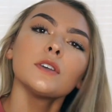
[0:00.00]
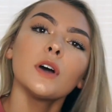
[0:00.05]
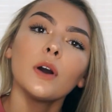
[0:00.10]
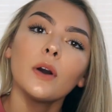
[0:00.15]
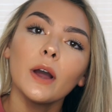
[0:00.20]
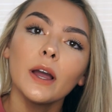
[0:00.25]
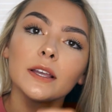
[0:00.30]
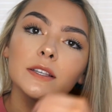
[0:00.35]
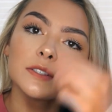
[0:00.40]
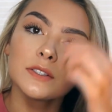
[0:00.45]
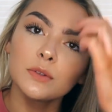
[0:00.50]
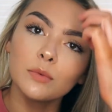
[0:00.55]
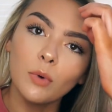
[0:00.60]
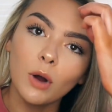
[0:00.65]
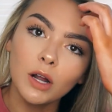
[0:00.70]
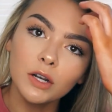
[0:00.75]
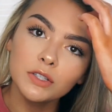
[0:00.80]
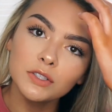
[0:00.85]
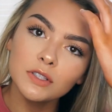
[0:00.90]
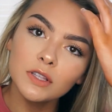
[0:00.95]
So I
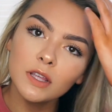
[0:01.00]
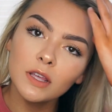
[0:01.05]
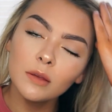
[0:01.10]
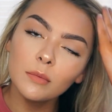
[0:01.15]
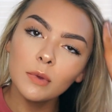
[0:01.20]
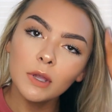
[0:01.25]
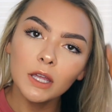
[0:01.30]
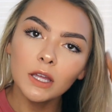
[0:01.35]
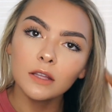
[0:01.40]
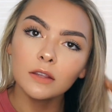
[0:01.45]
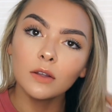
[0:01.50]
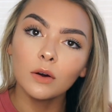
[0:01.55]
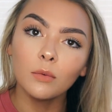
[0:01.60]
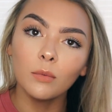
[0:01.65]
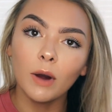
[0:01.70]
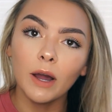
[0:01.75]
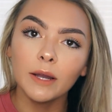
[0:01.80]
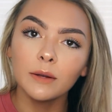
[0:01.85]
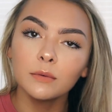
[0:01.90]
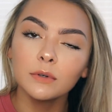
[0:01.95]
swatched them and the
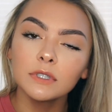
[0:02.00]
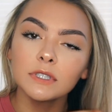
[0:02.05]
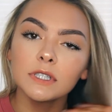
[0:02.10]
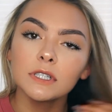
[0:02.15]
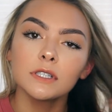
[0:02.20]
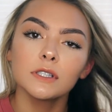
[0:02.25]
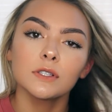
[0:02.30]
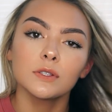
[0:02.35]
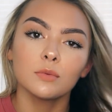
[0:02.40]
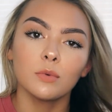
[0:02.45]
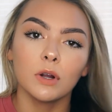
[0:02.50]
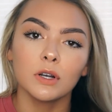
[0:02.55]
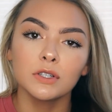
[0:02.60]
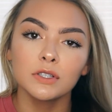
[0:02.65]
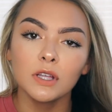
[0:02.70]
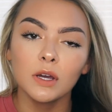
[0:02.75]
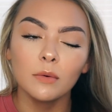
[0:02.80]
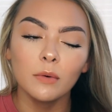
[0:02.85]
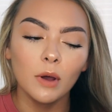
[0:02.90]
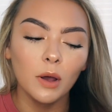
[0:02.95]
white one didn't
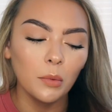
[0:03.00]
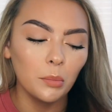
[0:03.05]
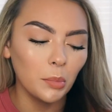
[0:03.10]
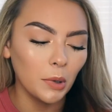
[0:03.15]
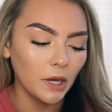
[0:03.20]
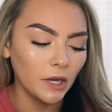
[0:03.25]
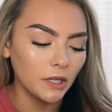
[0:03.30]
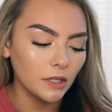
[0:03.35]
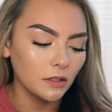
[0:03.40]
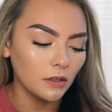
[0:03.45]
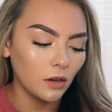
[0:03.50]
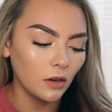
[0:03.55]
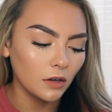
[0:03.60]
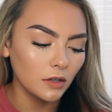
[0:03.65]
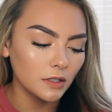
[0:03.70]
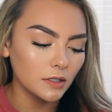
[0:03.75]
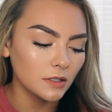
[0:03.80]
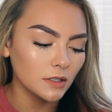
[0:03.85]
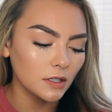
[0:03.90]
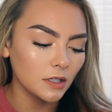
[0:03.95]
swatch that well, but
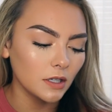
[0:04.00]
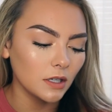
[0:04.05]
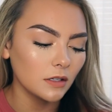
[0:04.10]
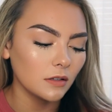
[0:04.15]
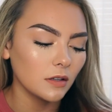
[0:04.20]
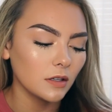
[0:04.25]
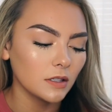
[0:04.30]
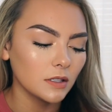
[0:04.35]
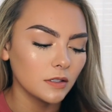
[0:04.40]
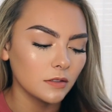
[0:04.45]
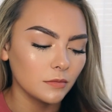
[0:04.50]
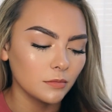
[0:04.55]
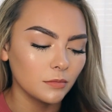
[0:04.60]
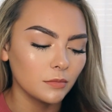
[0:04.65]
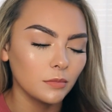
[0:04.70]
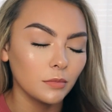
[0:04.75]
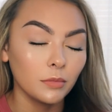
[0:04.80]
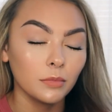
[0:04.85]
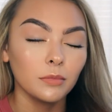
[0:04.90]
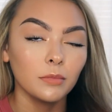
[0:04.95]
honestly it's
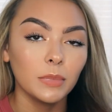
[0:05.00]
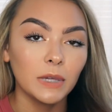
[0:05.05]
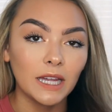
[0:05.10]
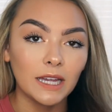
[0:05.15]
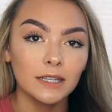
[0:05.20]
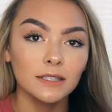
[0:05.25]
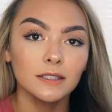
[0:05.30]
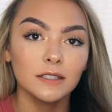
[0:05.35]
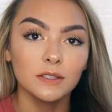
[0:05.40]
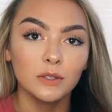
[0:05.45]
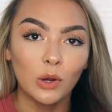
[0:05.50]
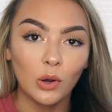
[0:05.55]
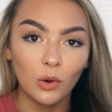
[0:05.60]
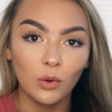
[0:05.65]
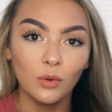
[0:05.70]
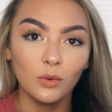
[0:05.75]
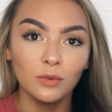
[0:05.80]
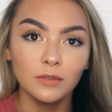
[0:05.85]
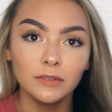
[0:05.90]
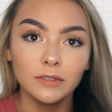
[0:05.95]
because it's
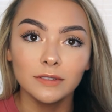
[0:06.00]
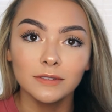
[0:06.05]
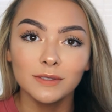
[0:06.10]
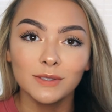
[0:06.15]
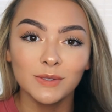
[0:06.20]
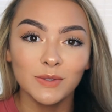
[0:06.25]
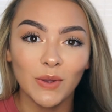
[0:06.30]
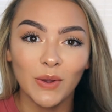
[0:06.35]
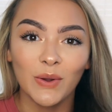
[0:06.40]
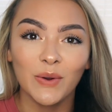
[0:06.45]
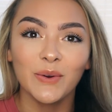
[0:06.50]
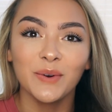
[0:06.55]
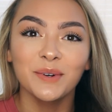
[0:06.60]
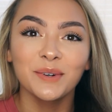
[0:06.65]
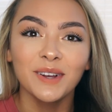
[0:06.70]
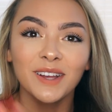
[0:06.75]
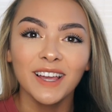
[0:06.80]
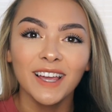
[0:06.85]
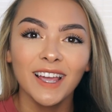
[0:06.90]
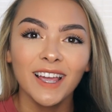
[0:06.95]
old,
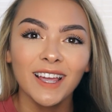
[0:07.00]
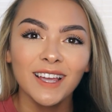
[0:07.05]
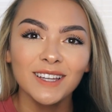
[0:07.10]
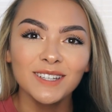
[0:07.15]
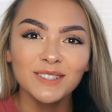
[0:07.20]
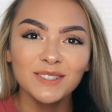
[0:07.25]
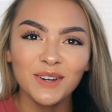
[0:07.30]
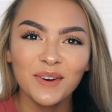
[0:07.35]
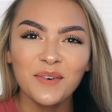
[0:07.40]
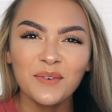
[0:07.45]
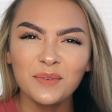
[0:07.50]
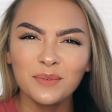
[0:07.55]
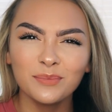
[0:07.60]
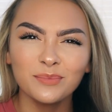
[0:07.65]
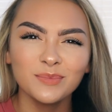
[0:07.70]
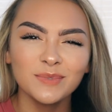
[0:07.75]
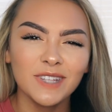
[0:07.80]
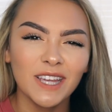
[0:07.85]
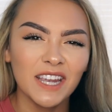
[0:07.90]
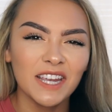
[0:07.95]
so don't
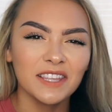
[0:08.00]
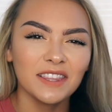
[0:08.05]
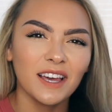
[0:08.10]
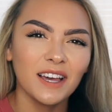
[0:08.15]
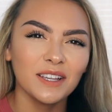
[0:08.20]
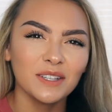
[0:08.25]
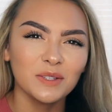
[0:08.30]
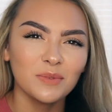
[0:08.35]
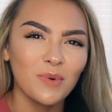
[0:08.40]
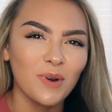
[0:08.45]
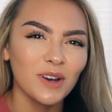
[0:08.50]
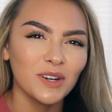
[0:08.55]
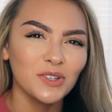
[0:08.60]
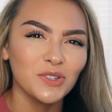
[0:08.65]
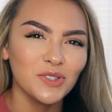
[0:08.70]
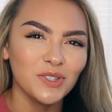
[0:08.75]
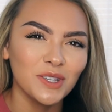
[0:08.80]
take that swatch